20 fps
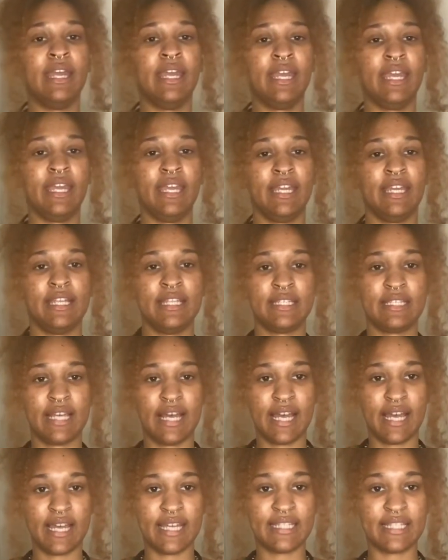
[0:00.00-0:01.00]
and it
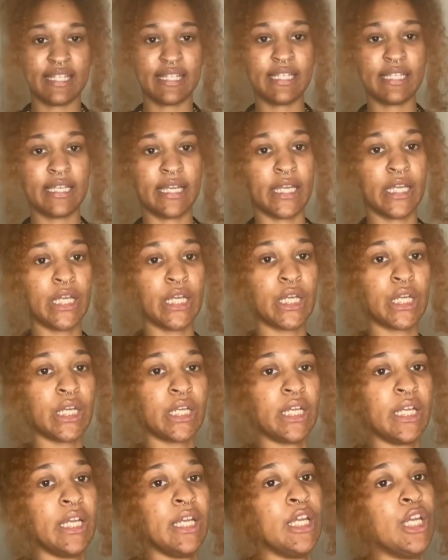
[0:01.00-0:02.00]
ties at the neck,
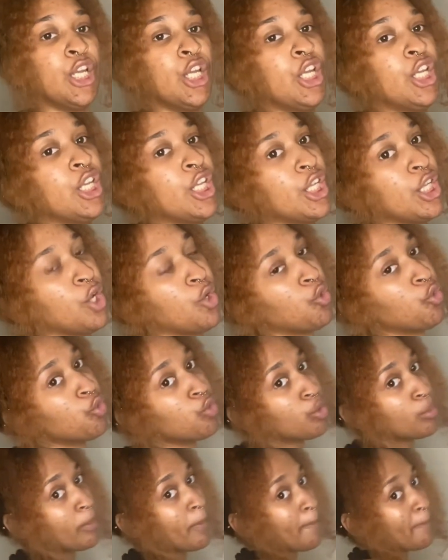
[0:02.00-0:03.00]
and then your
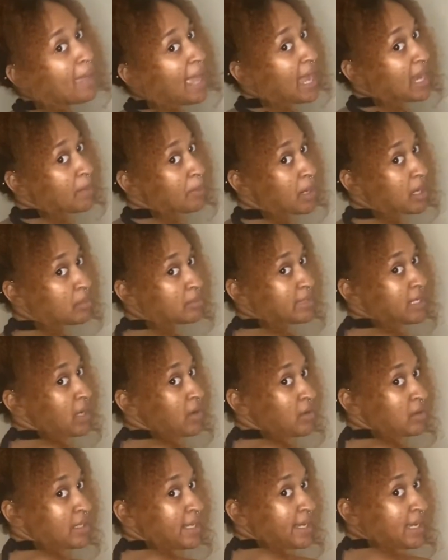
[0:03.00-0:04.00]
back probably
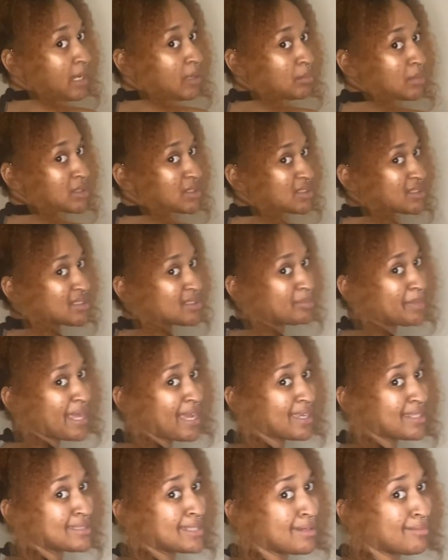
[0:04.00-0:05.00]
out, like how much this
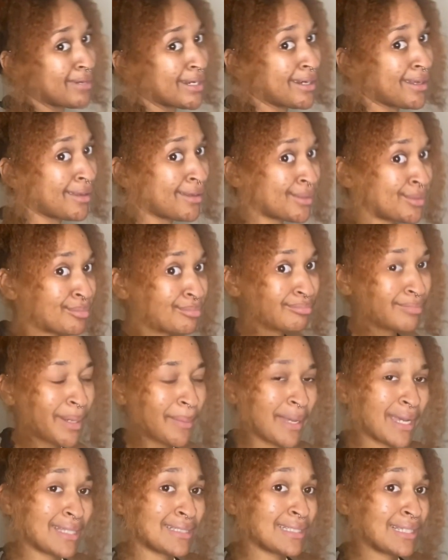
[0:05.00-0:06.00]
back is out right now. My
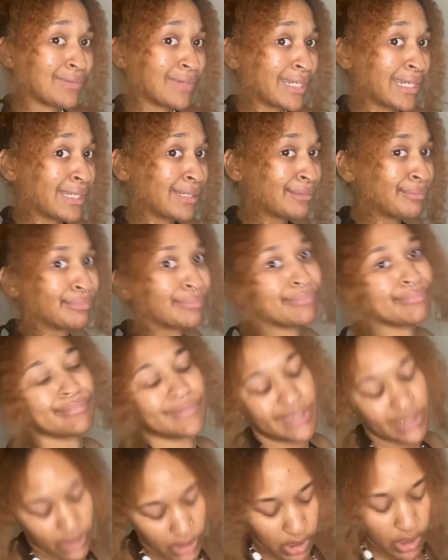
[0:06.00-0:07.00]
back is out right now.
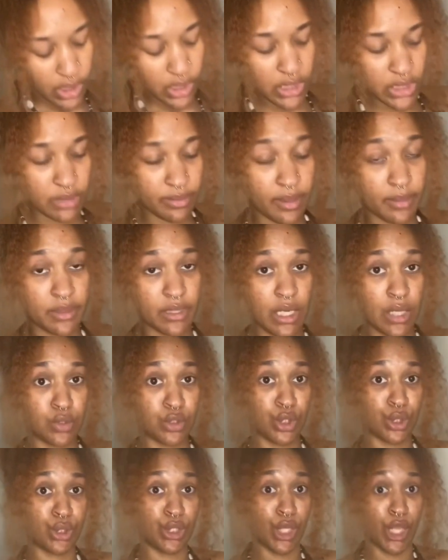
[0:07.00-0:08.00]
That's probably how it's
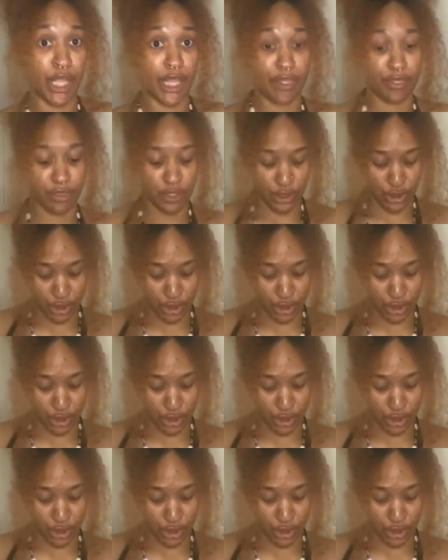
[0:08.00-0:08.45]
gonna look in the